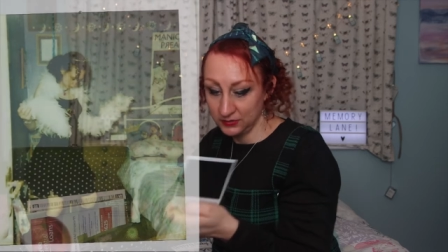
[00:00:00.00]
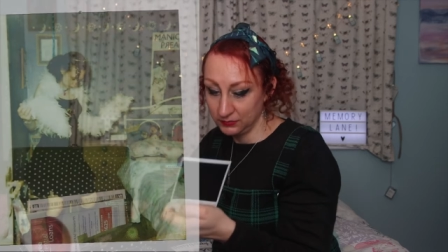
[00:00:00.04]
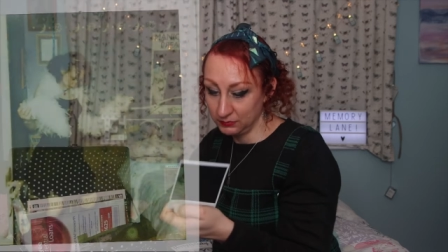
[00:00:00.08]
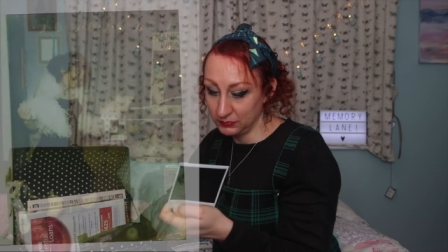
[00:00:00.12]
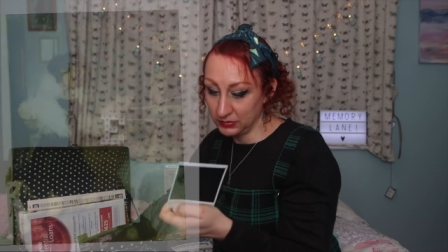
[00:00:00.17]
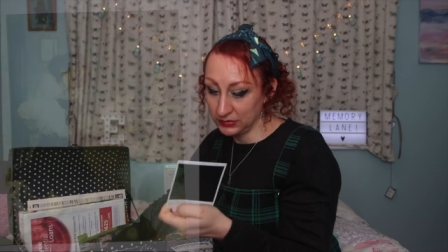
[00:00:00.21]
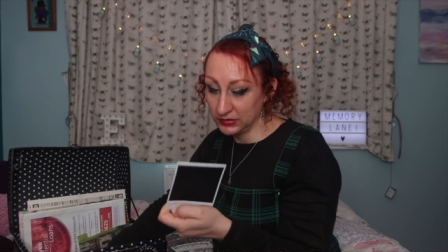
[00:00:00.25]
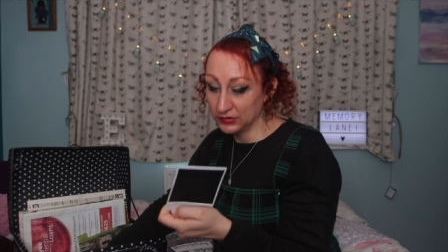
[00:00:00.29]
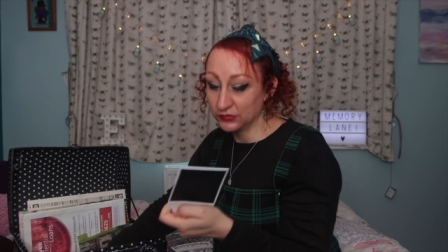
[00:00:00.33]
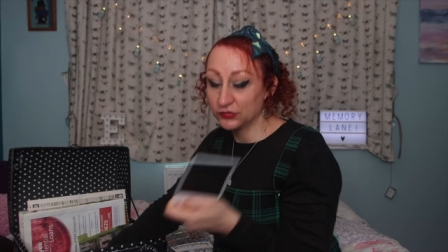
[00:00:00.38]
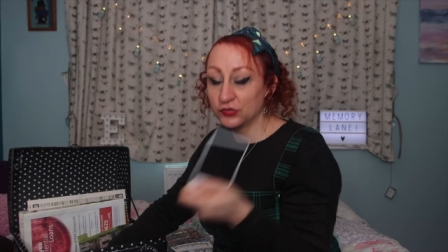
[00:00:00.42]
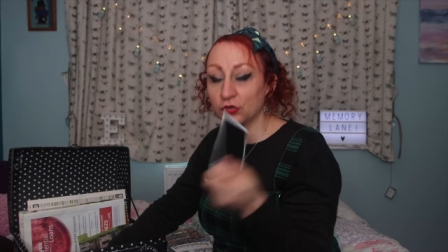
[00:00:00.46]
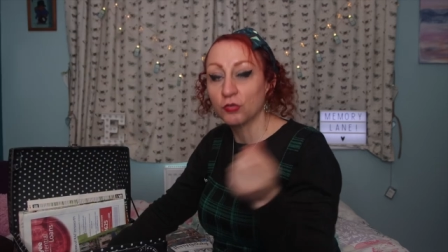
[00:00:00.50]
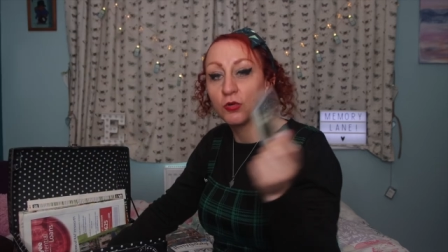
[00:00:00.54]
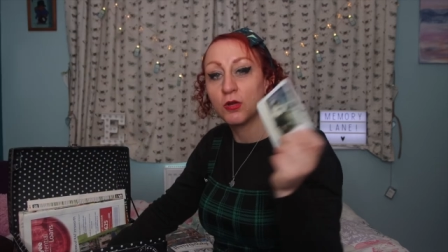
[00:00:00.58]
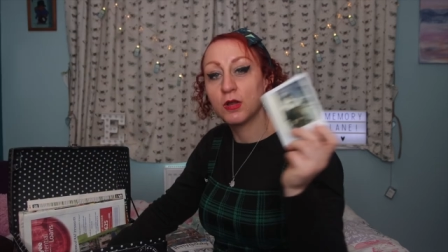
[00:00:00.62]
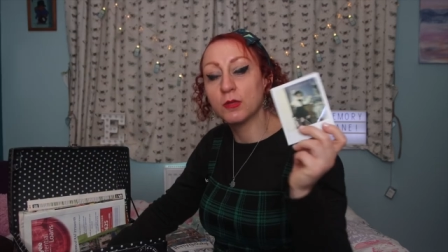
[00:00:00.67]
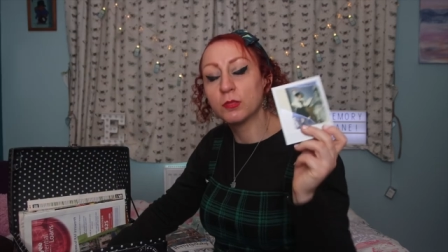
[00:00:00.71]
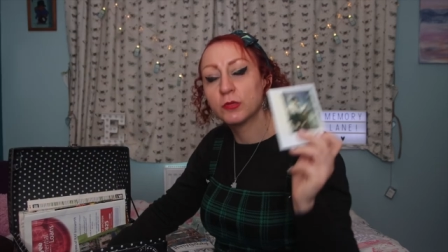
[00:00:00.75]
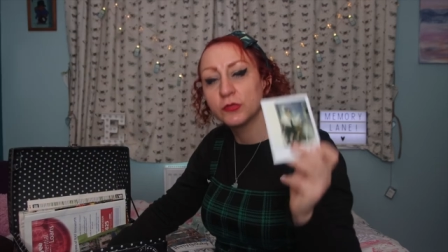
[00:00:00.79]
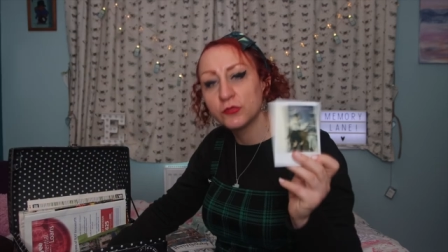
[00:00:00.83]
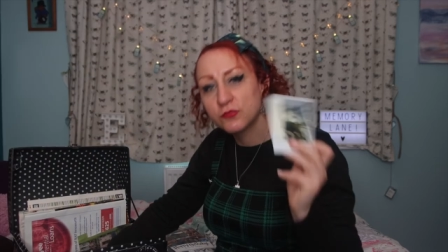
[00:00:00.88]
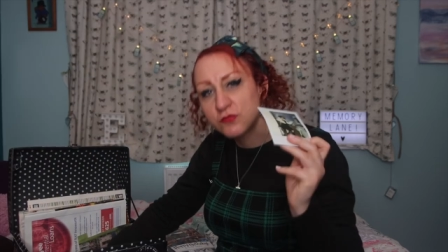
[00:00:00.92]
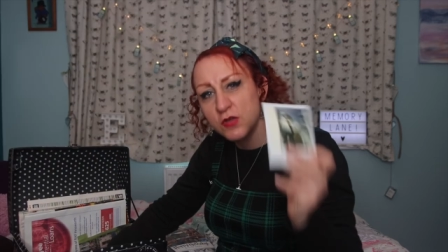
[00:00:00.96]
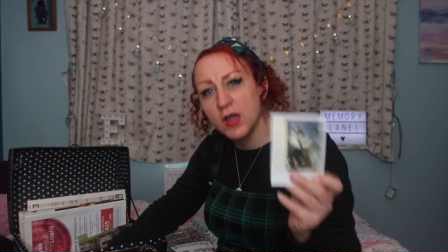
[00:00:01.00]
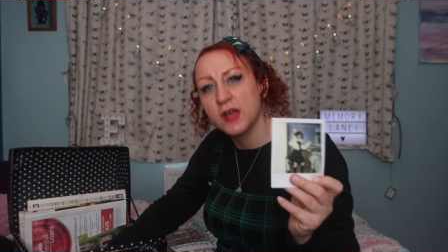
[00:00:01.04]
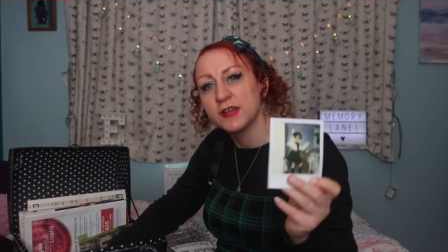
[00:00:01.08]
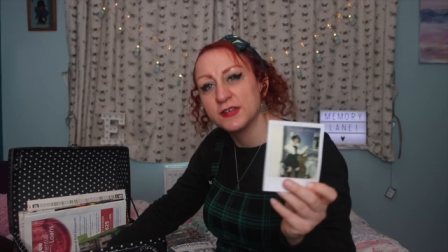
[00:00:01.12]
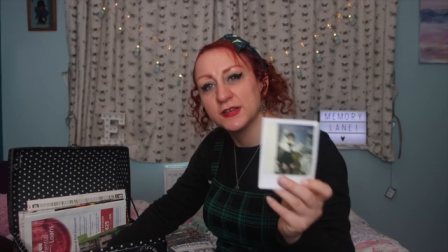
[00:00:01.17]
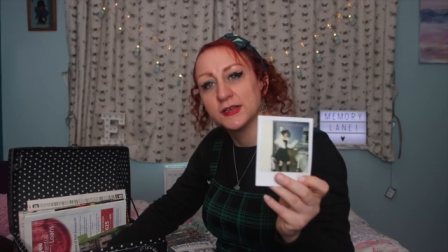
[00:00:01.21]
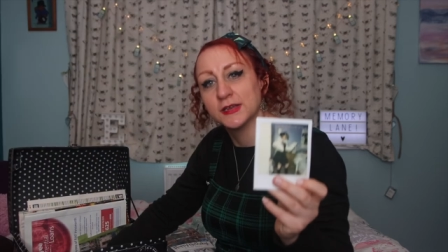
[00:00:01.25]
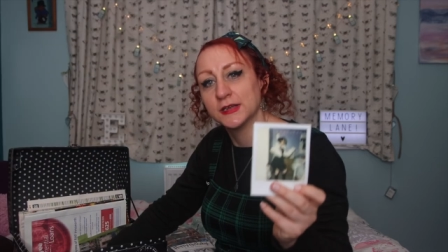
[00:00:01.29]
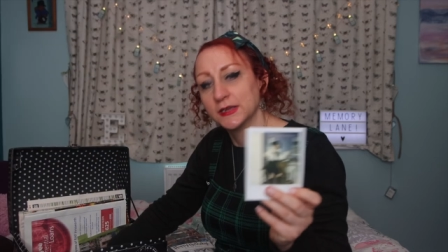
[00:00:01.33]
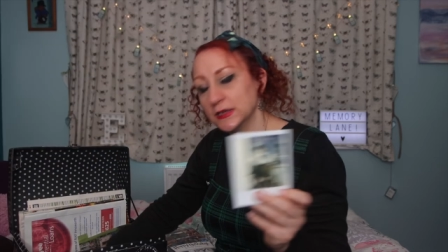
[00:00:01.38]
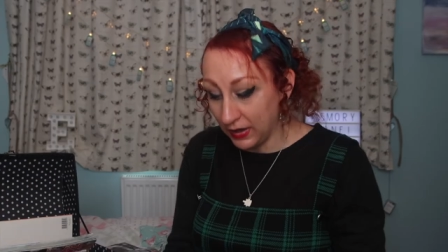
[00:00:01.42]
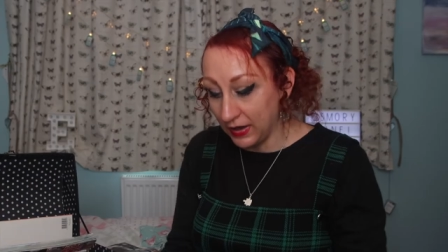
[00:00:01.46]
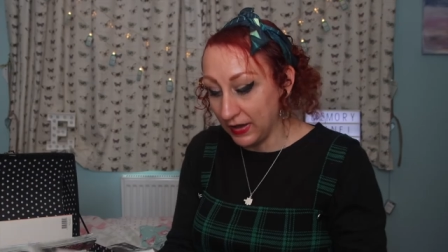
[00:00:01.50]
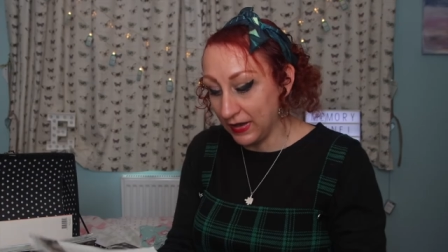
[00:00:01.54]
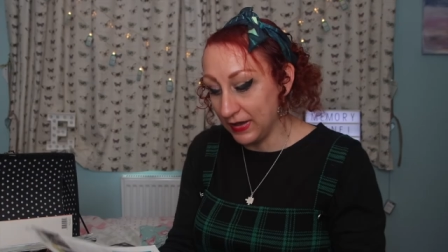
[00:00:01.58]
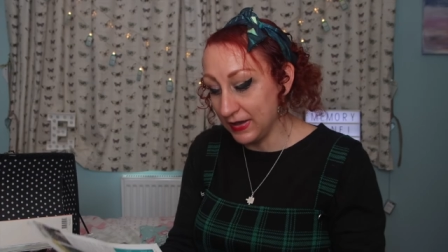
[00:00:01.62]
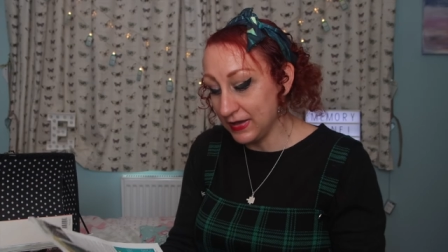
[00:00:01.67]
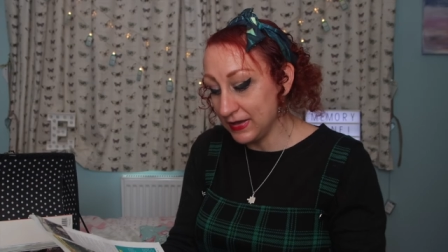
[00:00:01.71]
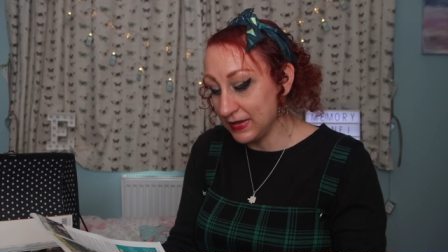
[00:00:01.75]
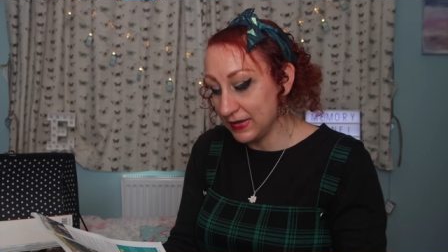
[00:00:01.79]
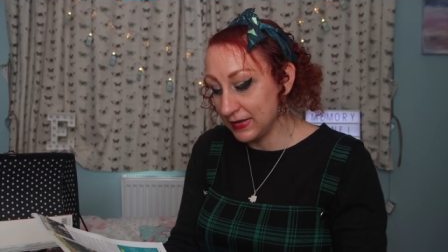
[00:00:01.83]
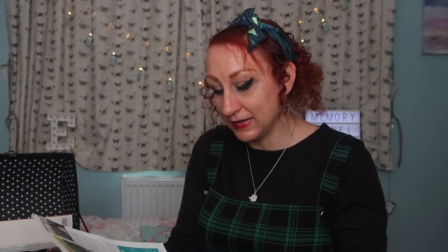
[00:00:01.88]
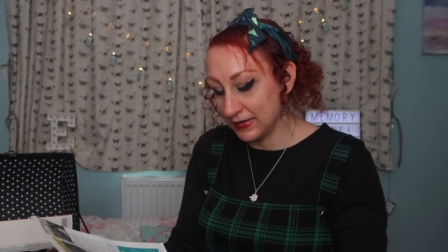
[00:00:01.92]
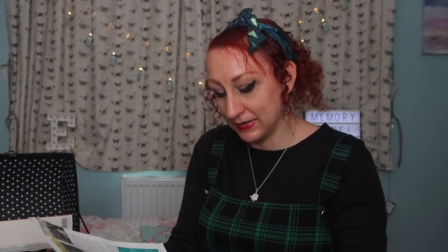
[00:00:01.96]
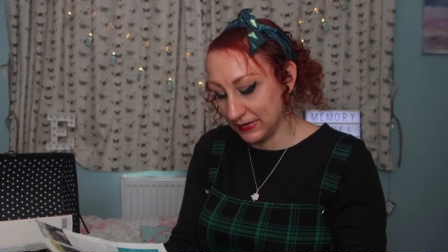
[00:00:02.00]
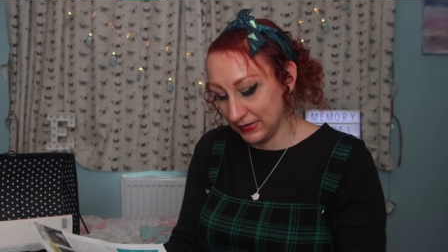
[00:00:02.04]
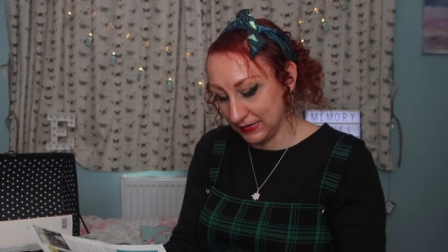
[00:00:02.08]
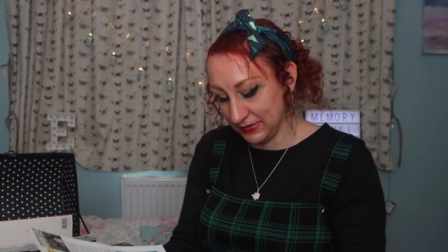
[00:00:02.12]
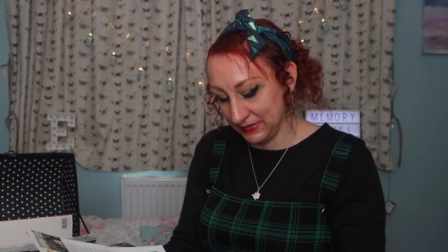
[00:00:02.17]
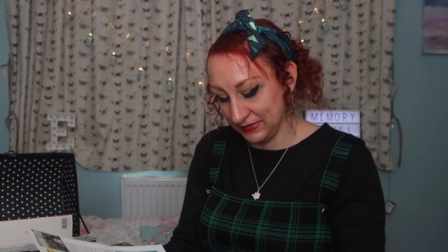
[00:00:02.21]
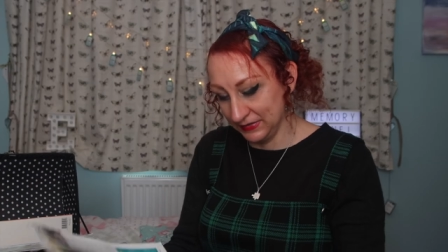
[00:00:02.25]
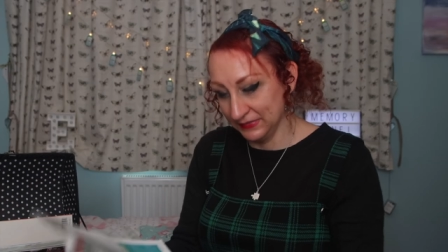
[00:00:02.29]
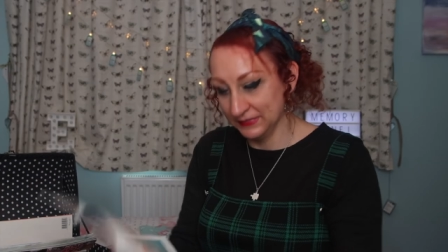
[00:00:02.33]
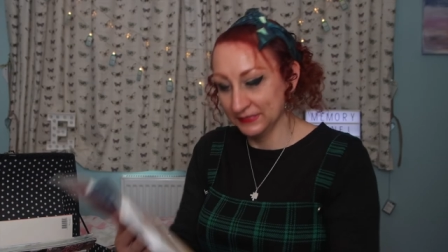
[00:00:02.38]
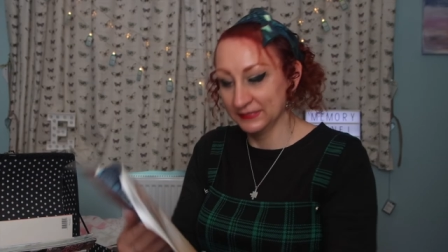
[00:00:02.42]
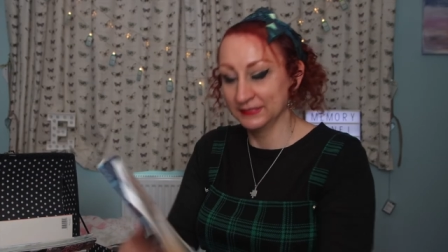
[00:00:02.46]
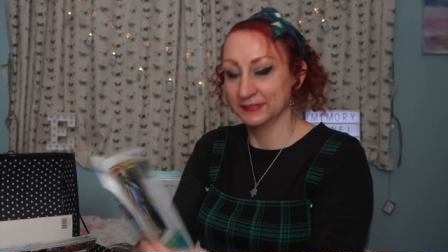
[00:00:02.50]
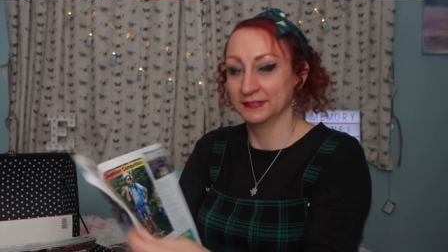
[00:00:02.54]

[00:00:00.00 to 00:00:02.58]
making sure I was ready. Aha!